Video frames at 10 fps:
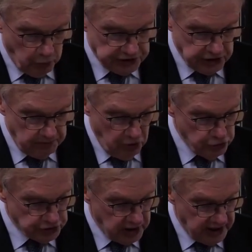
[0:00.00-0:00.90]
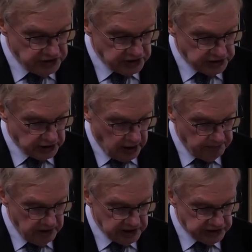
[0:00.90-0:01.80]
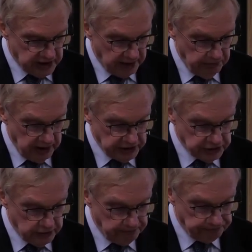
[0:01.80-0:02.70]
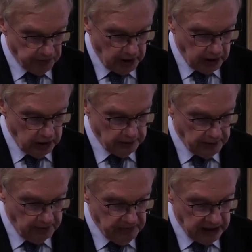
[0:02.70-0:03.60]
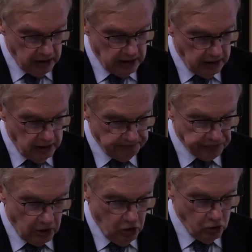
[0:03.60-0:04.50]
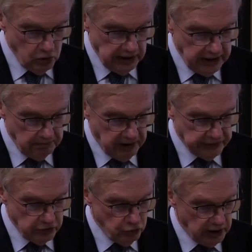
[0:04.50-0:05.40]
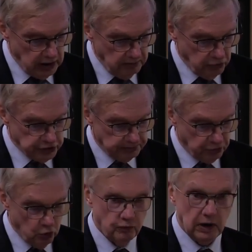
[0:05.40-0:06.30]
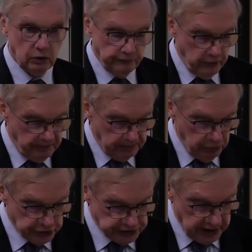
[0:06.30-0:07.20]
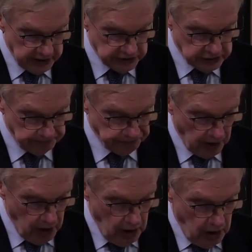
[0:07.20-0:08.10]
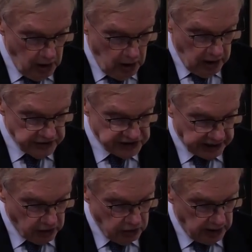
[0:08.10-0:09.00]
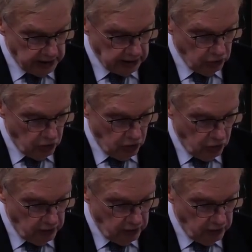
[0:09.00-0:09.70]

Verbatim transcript: which in most cases can be established and amended only by the unanimous approval of the member states. And secondary law,